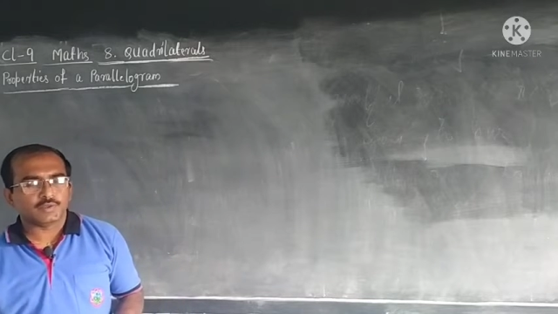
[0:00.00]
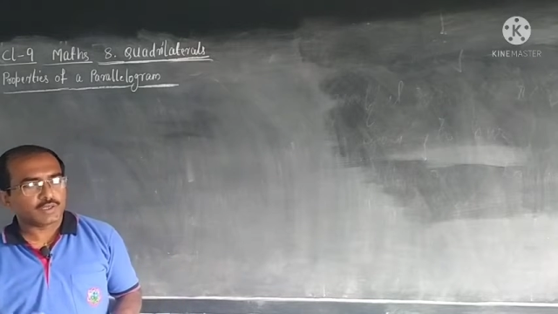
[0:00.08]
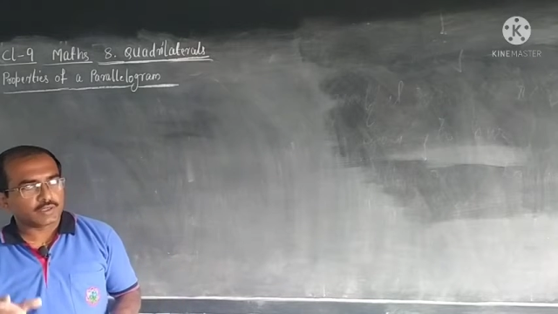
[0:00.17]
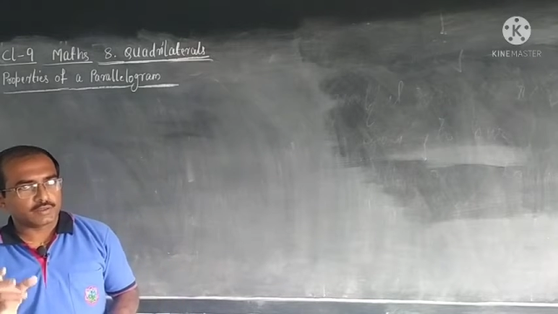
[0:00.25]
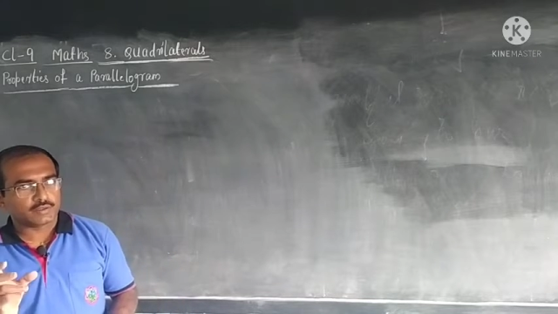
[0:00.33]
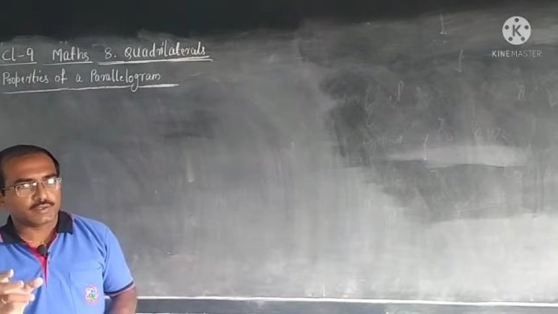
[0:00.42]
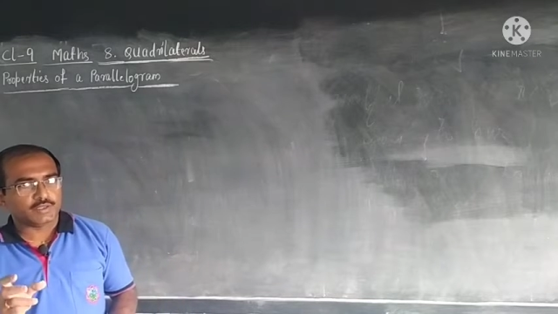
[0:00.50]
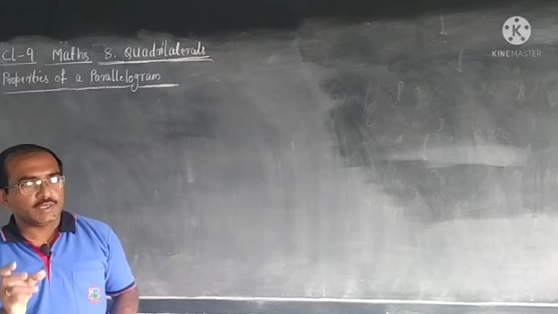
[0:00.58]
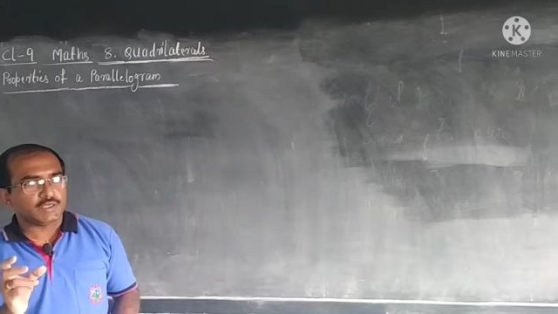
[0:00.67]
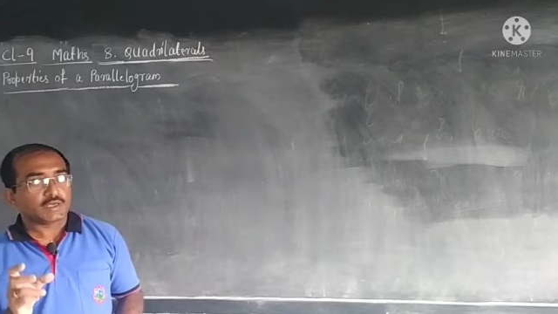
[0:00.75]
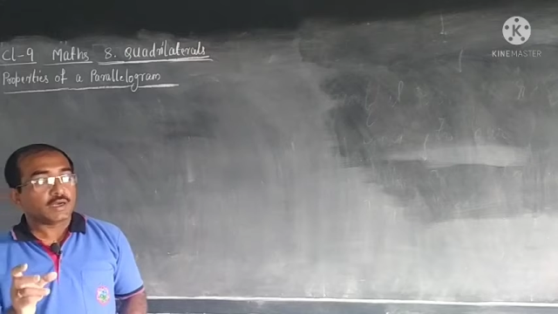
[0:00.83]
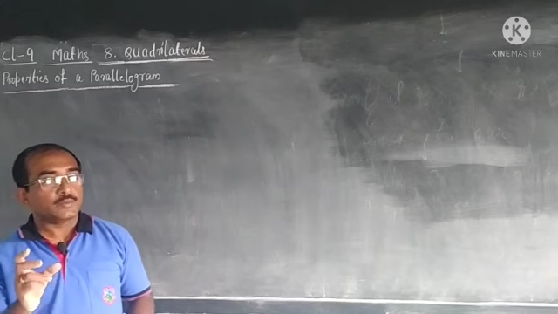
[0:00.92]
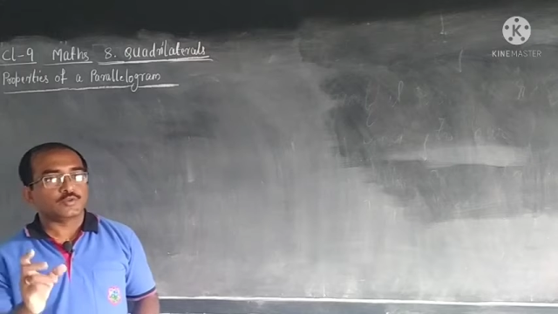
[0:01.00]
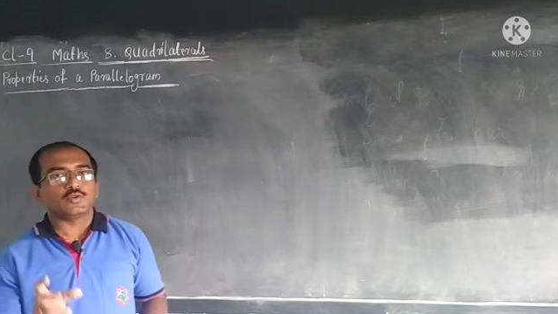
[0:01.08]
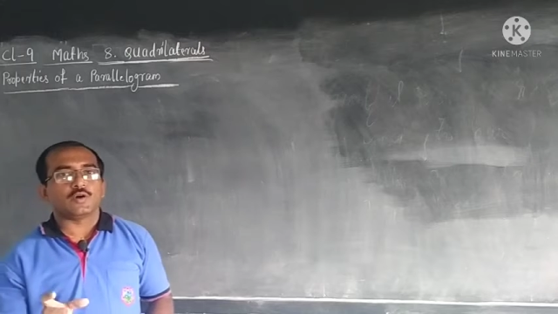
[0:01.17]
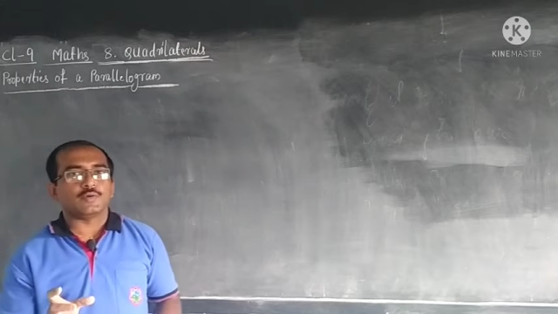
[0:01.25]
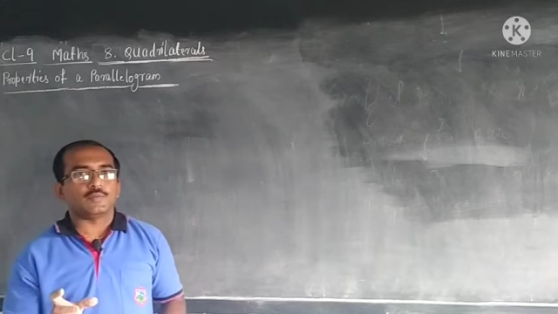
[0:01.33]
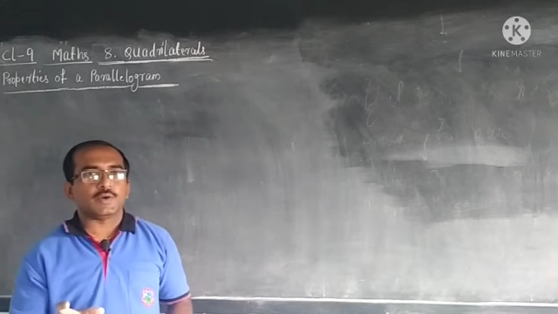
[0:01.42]
The thing come to
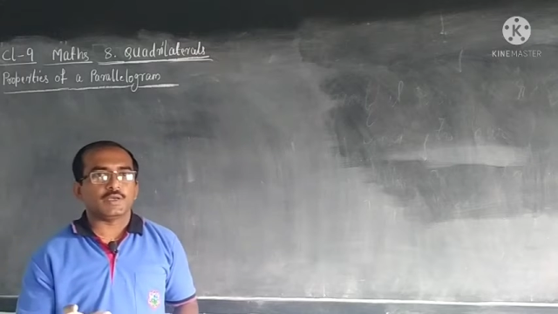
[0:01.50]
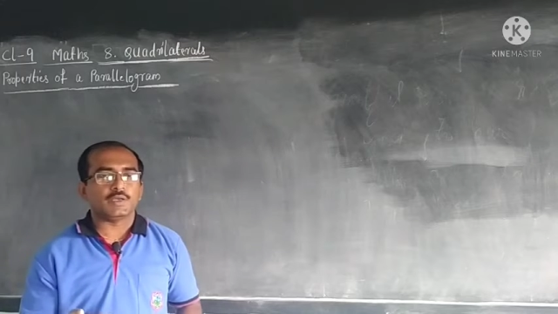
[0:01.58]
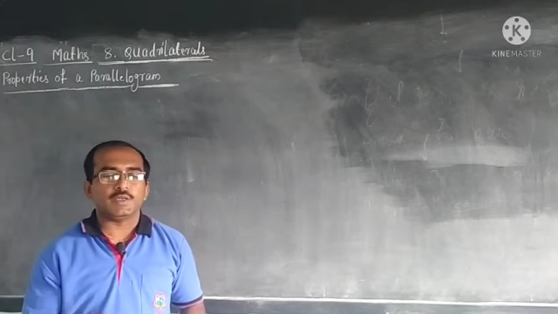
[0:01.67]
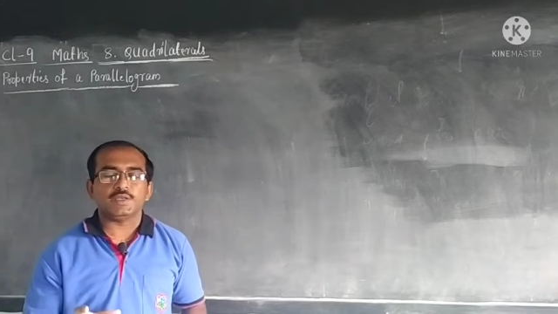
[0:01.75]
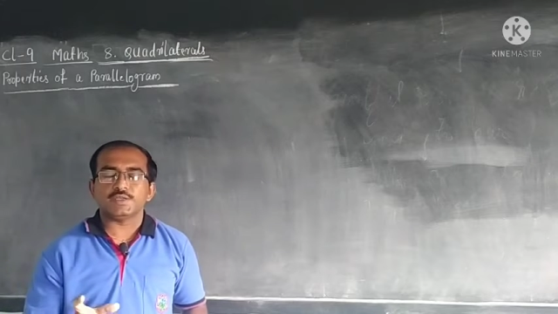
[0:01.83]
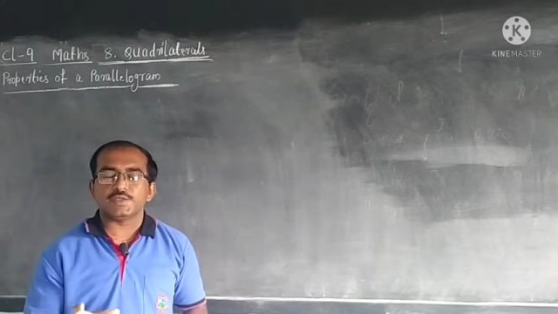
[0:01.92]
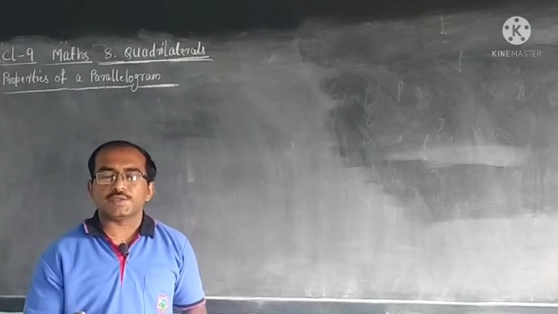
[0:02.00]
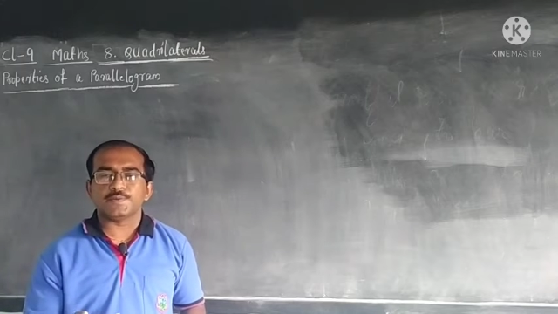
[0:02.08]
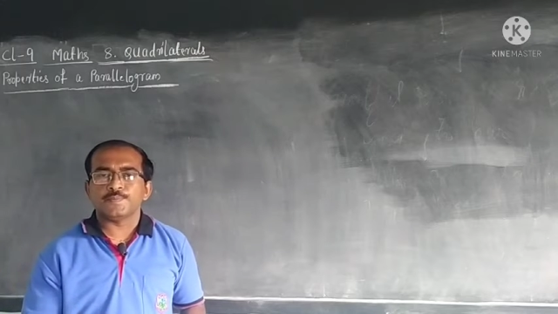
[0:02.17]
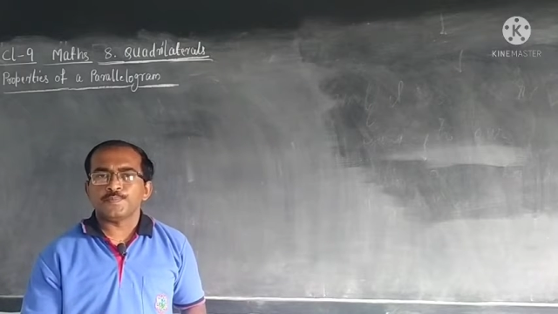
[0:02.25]
our mind is